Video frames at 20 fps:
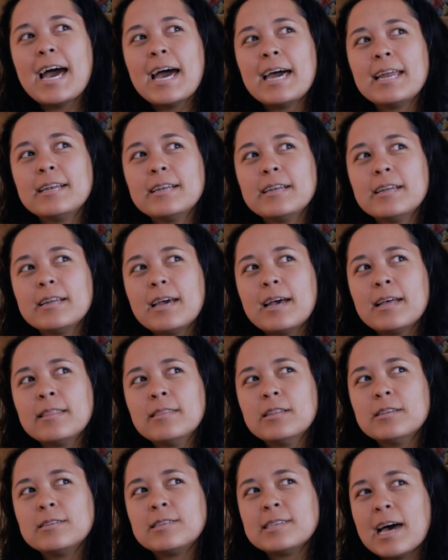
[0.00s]
And
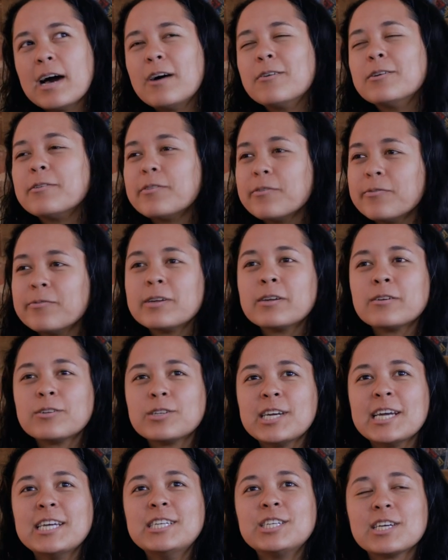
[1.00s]
the sound of the fiddle
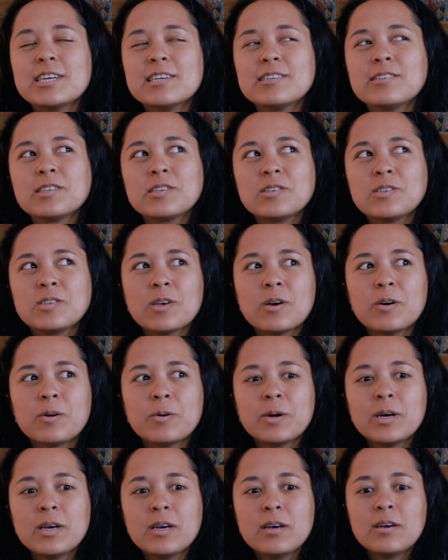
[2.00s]
changes.
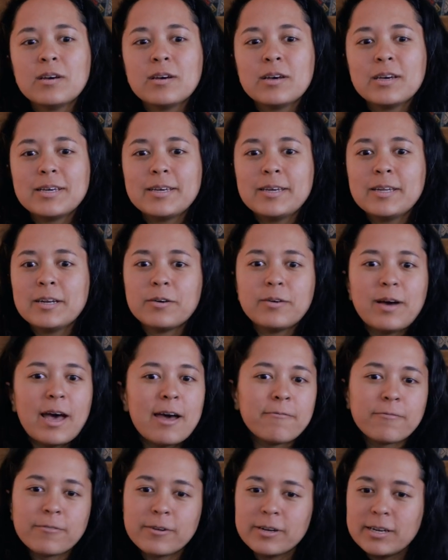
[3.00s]
So,
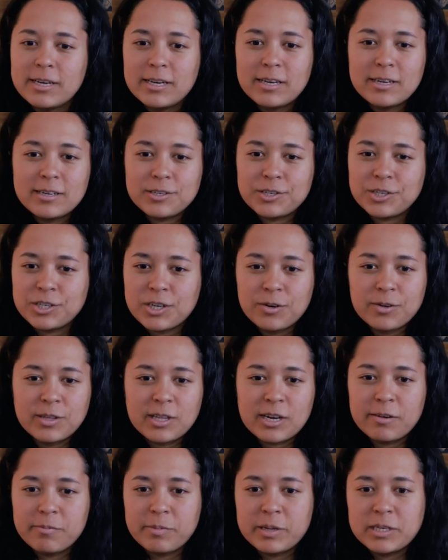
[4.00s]
every show
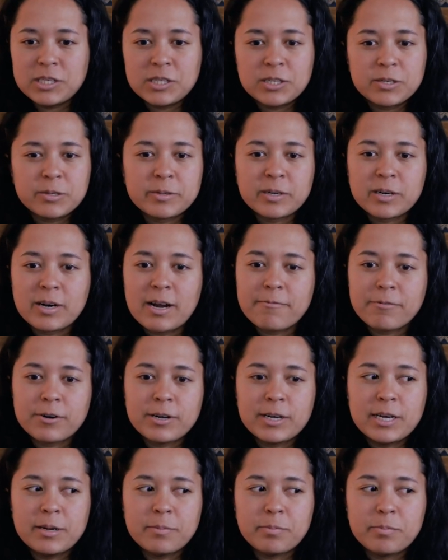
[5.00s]
that I've been to or
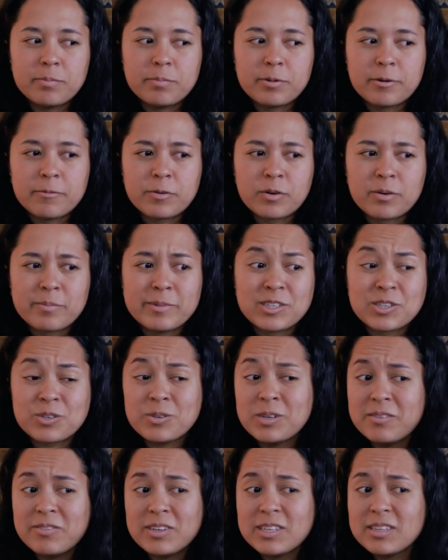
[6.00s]
every performance
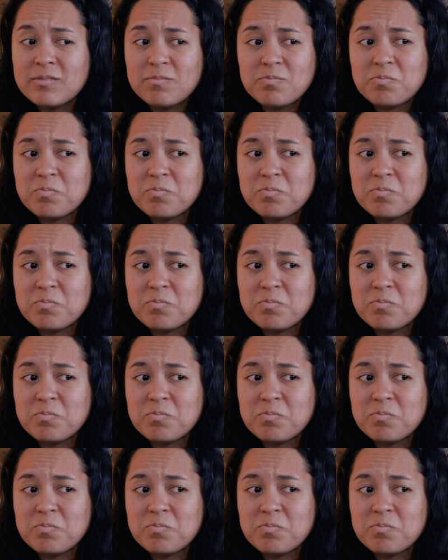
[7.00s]
or even